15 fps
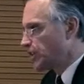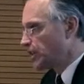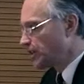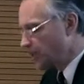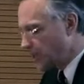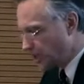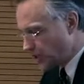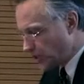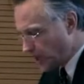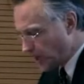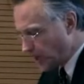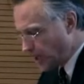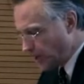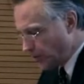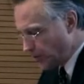facilities
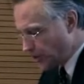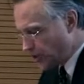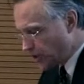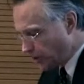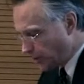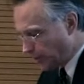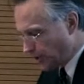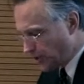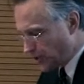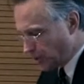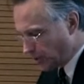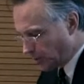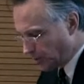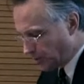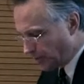will still be
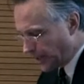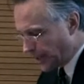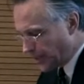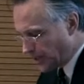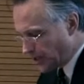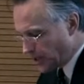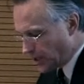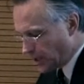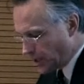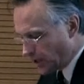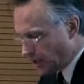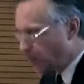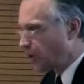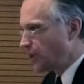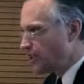possible, provided
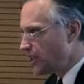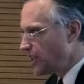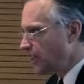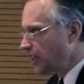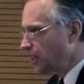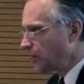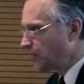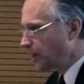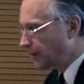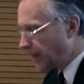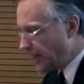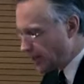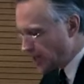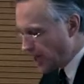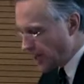quality can be
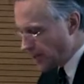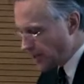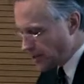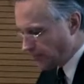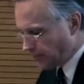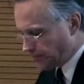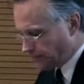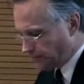maintained.